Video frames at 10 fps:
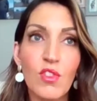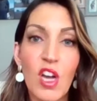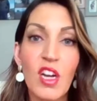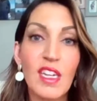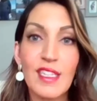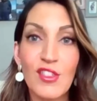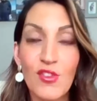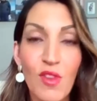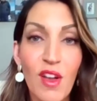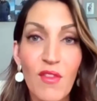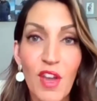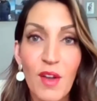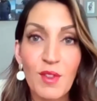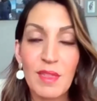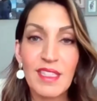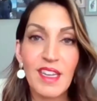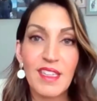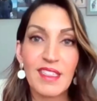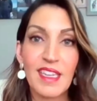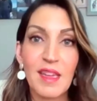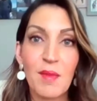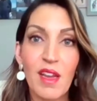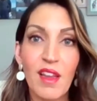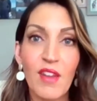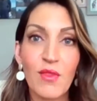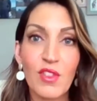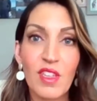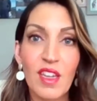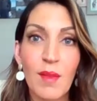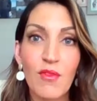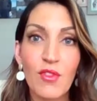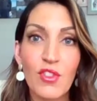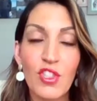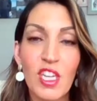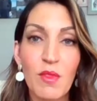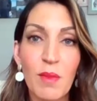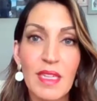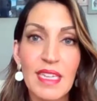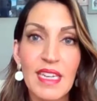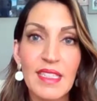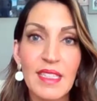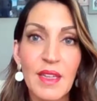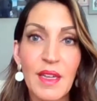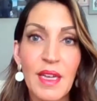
to unconditional love that I was meant to understand in my life was going to come through the journey with my dad.